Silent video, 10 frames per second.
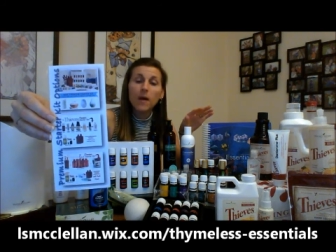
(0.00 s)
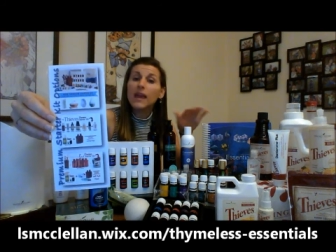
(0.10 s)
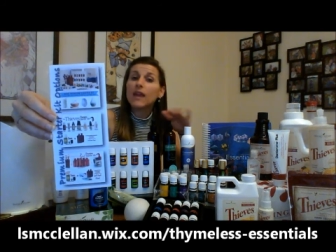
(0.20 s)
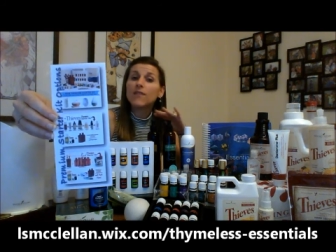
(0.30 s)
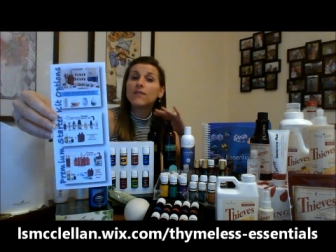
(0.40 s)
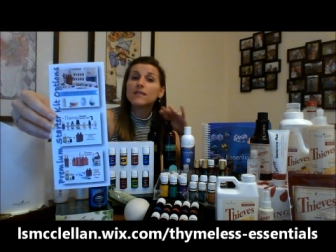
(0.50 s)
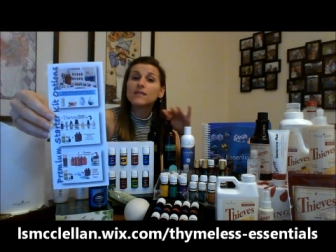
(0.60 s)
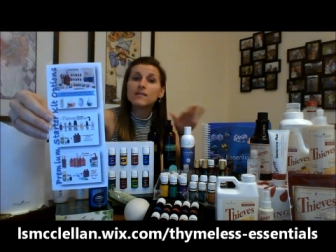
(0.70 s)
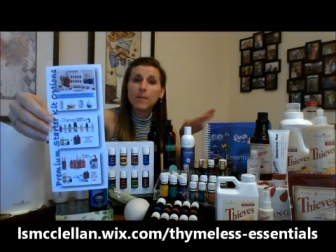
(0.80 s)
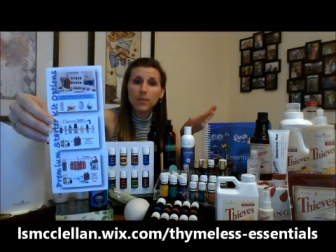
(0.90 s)
If the
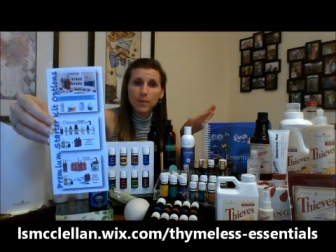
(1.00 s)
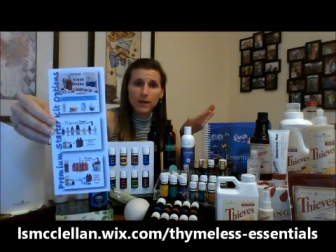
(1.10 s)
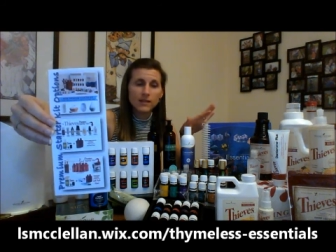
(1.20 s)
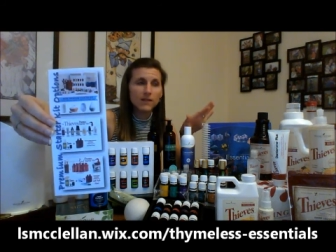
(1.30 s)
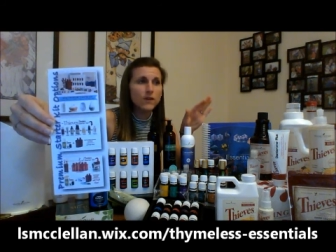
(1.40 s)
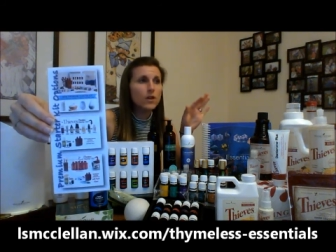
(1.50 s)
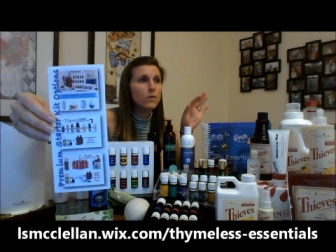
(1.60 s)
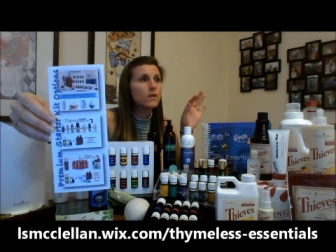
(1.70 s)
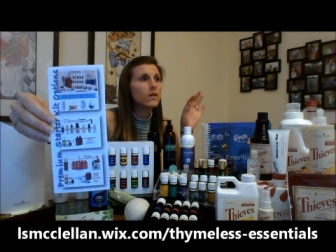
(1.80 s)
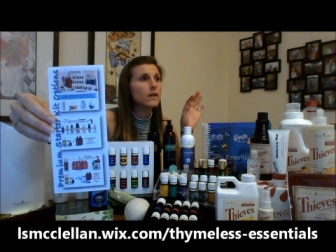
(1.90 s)
supplements, if you
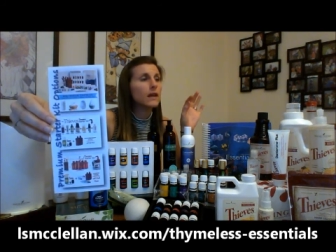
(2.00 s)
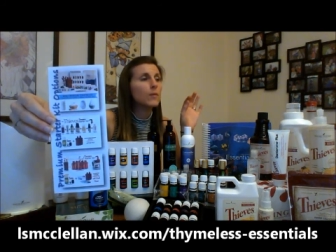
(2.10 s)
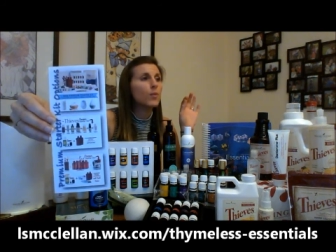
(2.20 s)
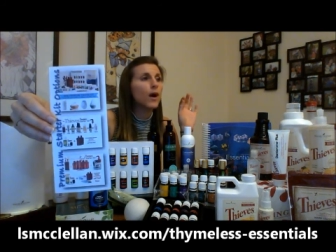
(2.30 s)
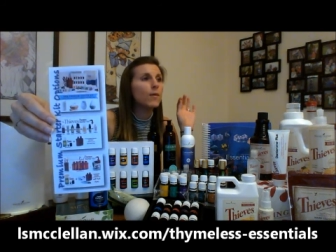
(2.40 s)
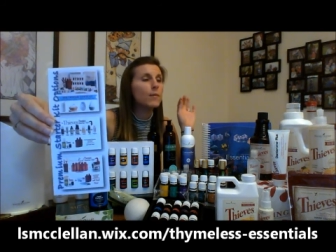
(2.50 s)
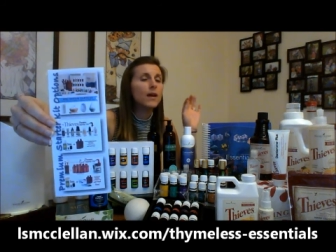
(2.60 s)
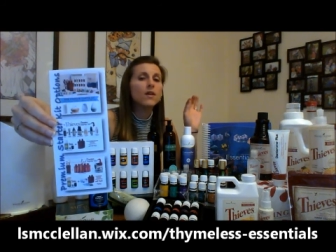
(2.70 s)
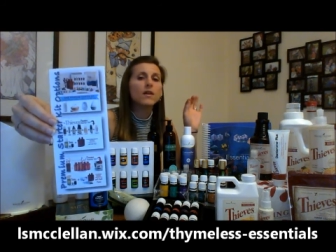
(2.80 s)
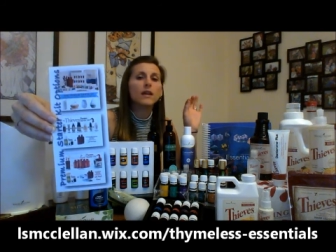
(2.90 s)
were looking
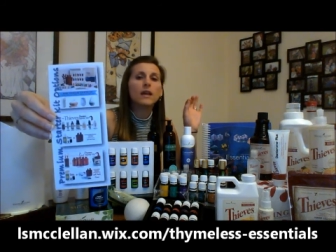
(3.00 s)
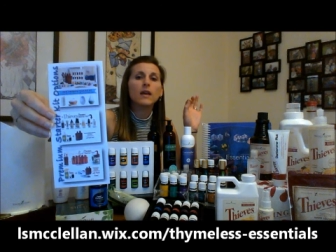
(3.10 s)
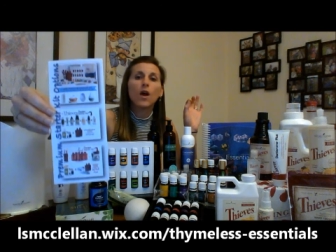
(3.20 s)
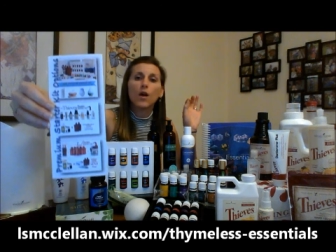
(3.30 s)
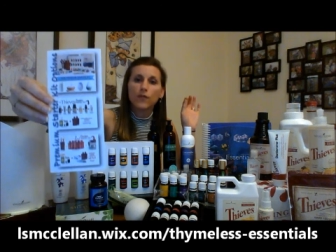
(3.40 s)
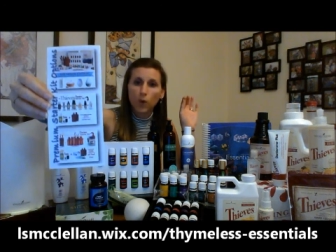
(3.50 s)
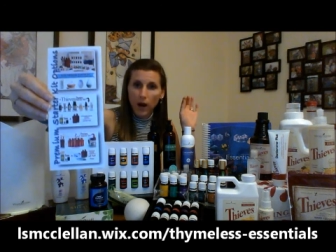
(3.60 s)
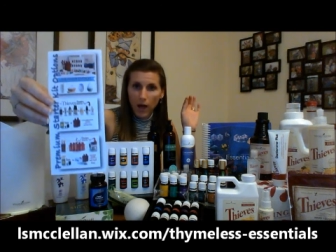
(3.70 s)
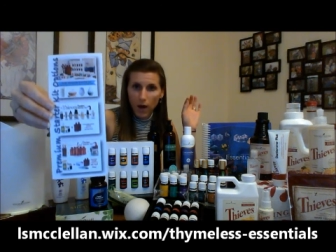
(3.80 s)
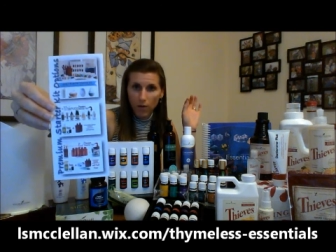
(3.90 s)
primarily for
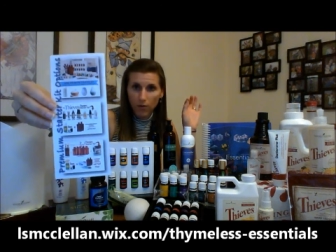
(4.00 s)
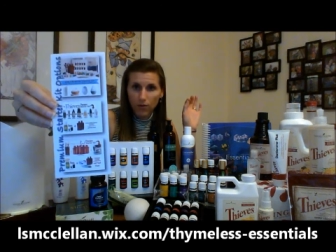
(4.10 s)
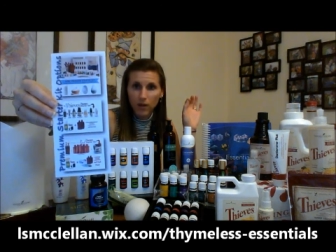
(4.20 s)
health,